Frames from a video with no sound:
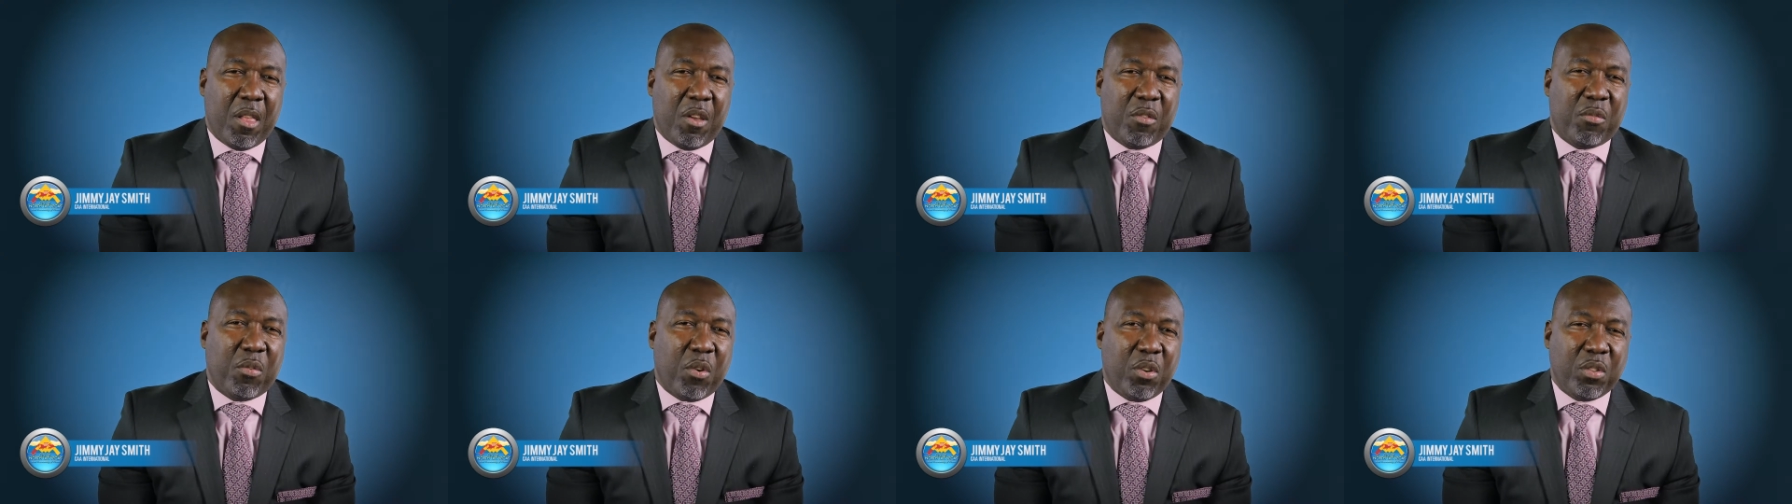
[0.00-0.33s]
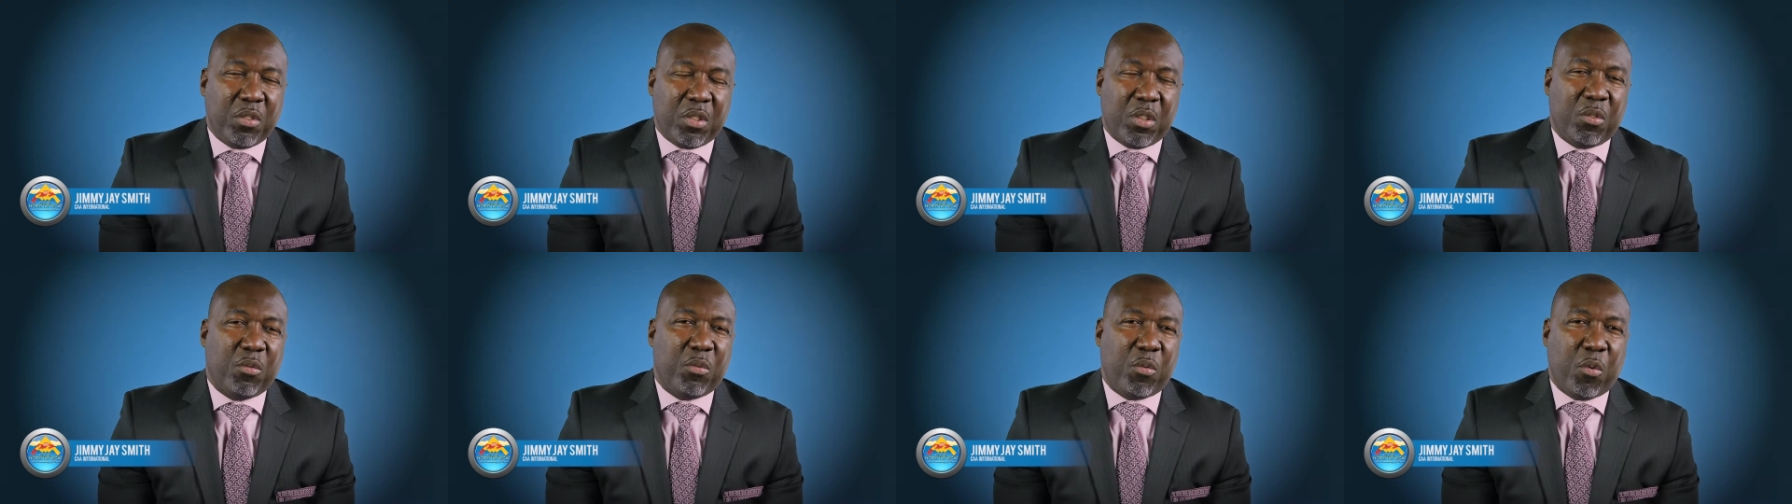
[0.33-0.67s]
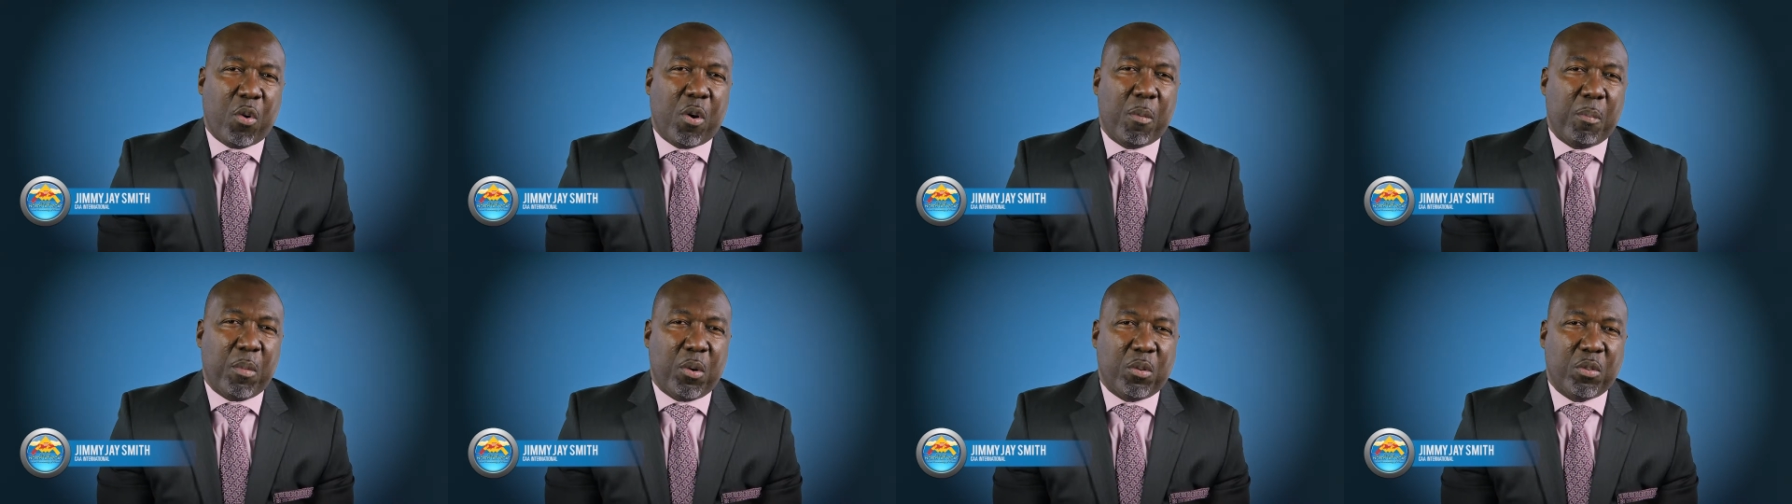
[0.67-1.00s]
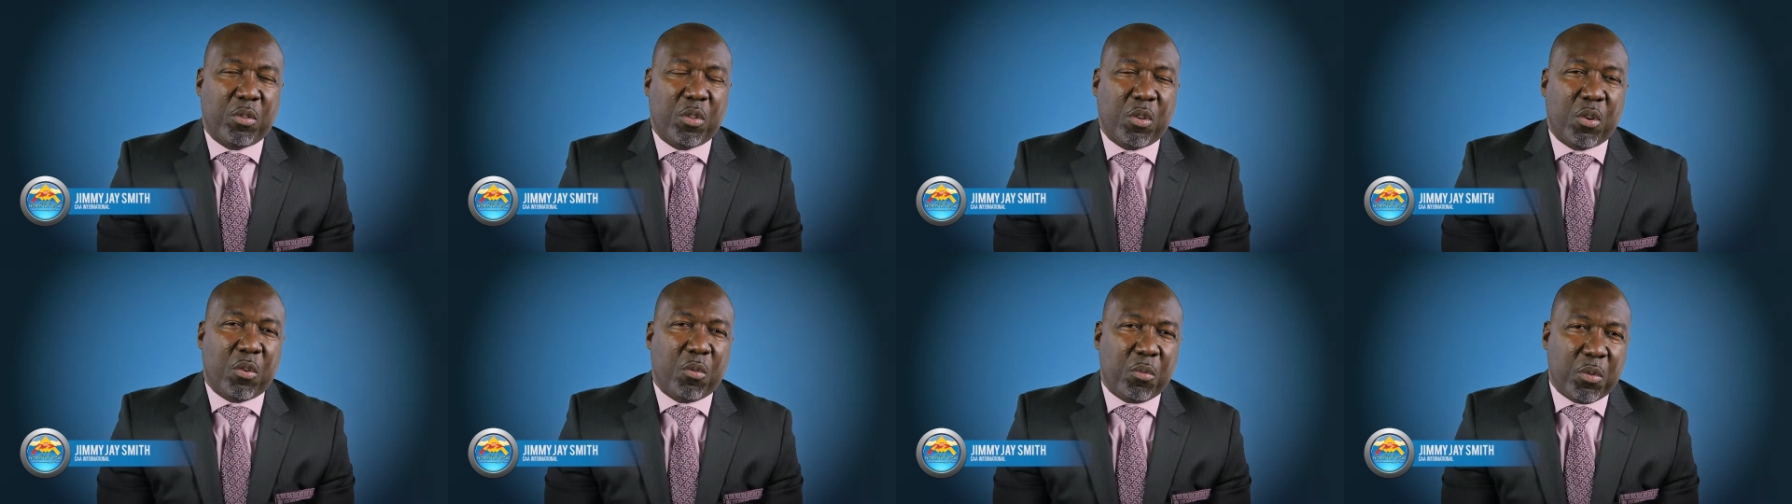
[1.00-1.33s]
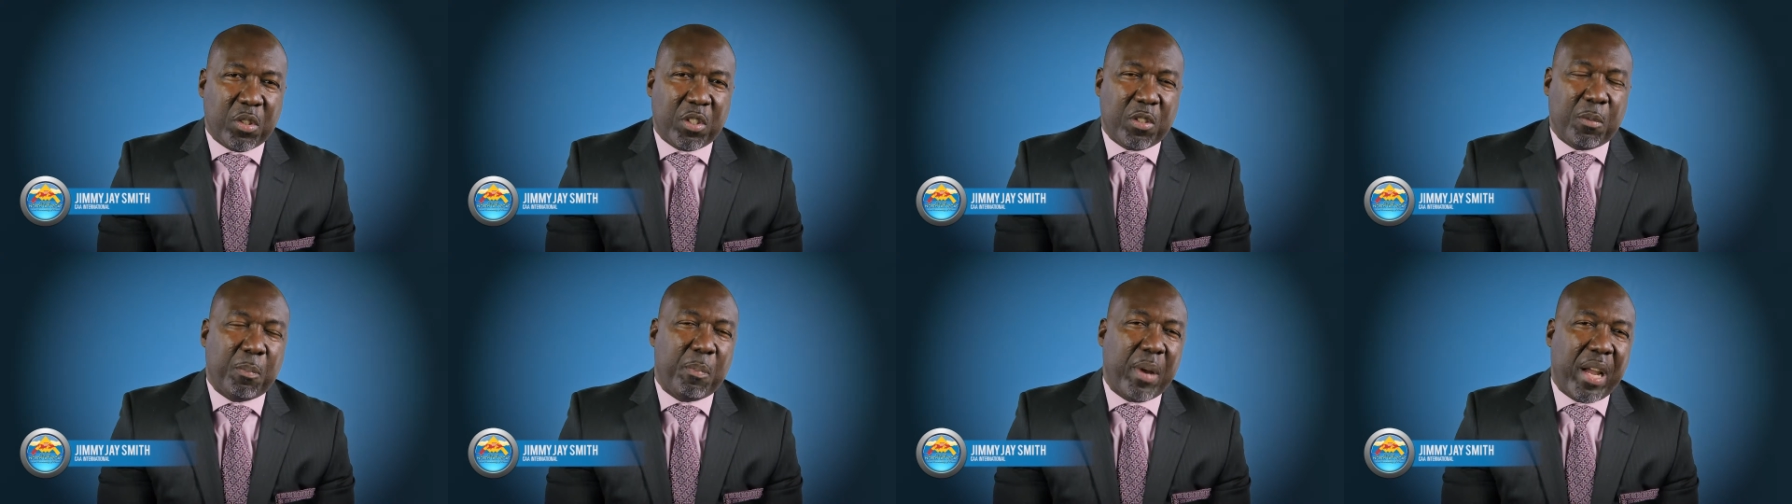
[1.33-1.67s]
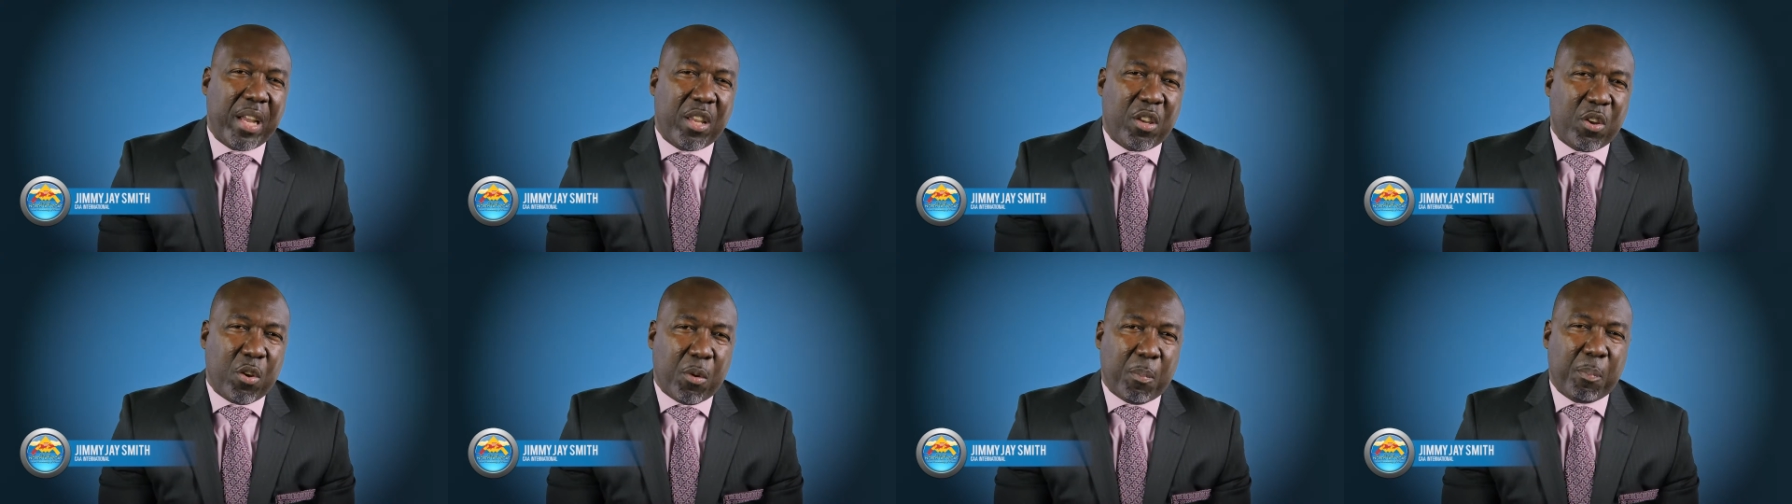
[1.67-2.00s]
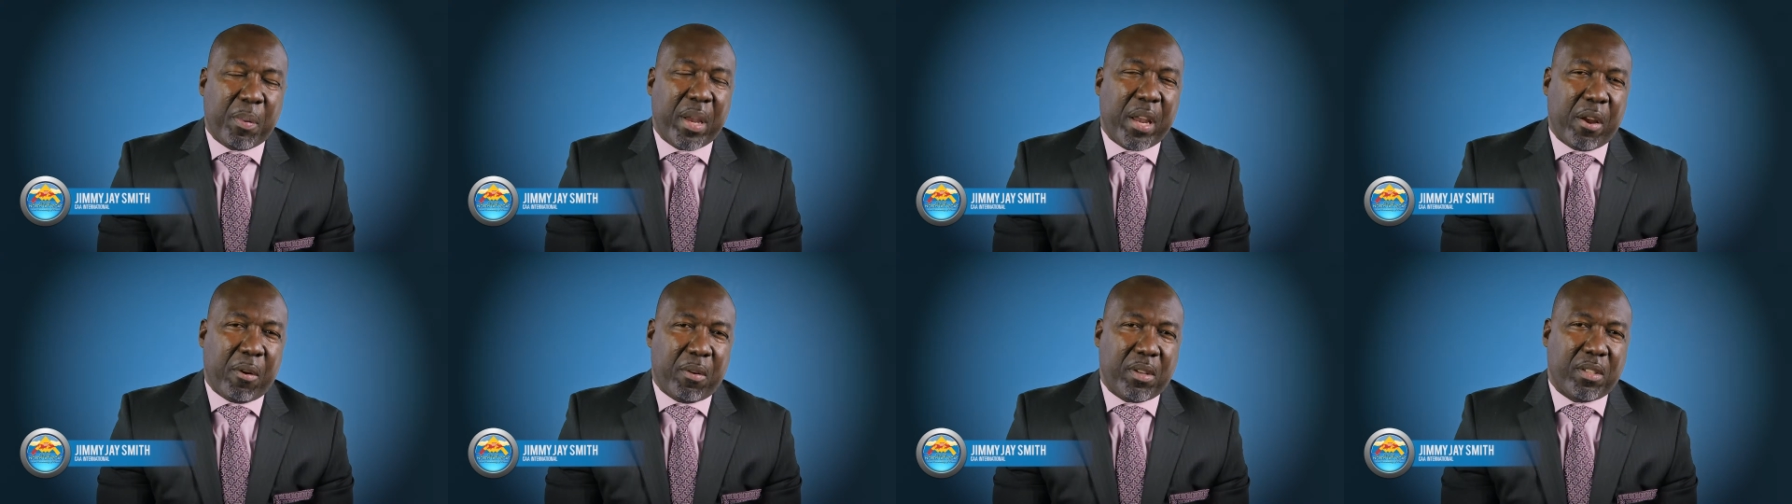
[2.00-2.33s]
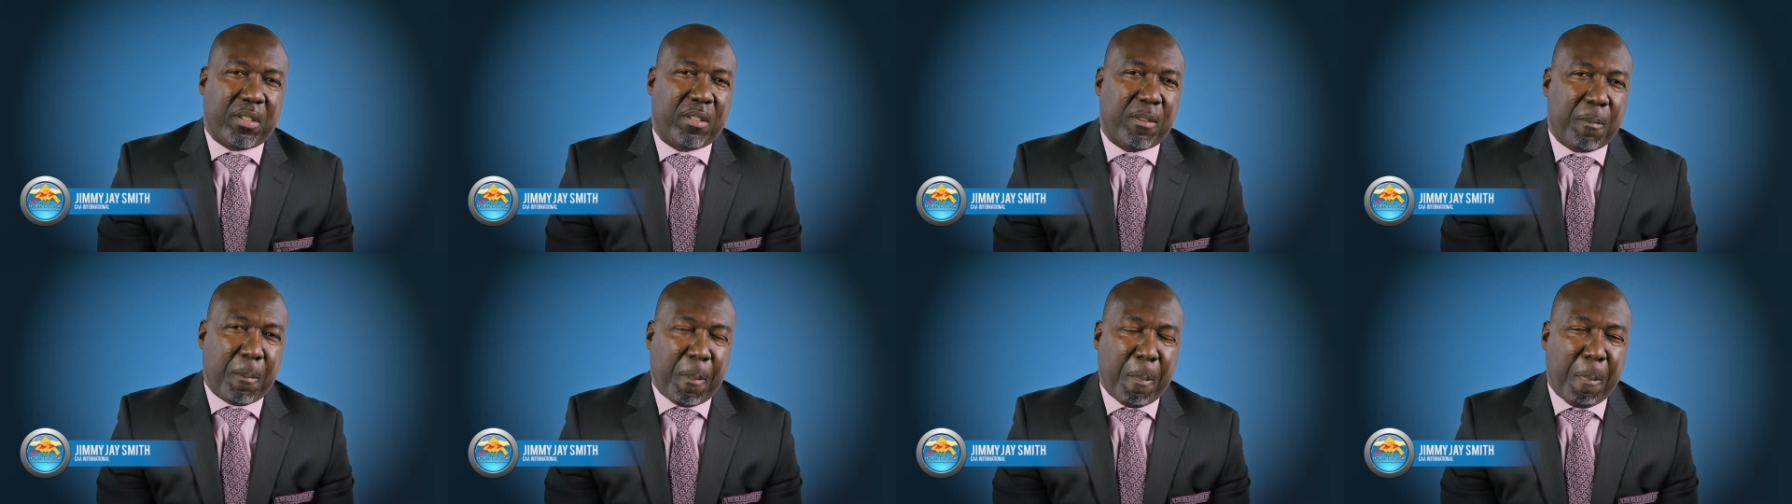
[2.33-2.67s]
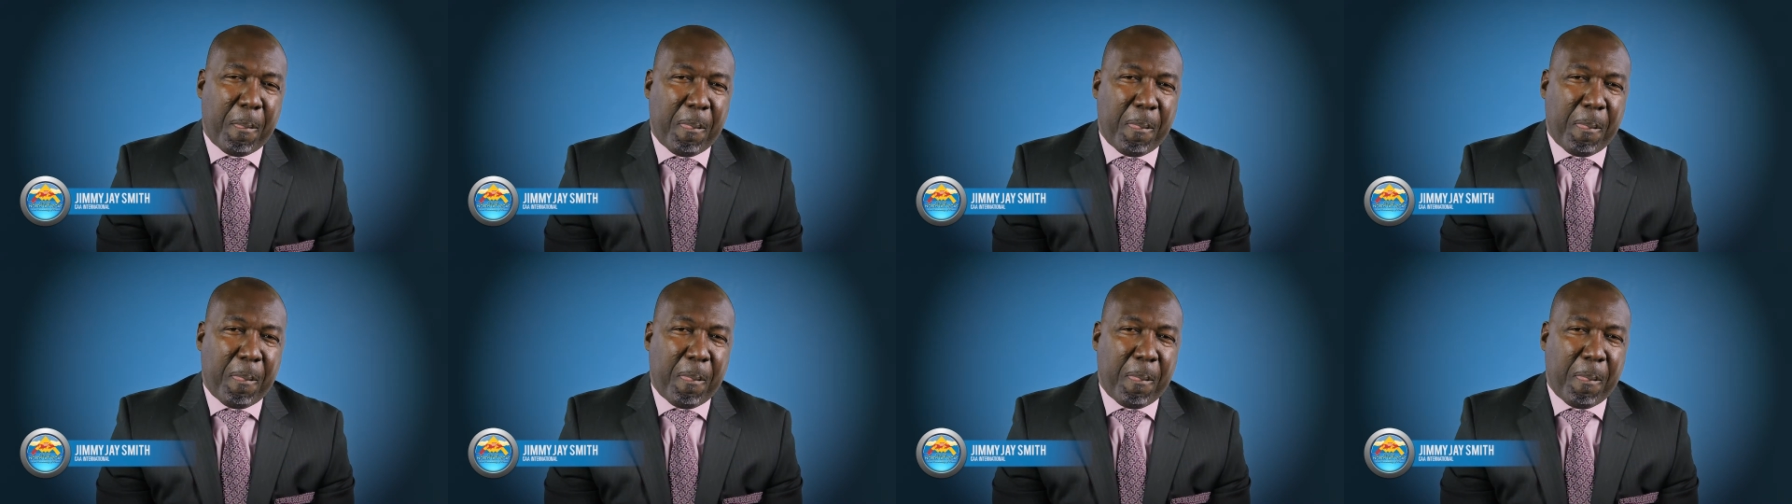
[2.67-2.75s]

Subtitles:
First and foremost, respect your parents.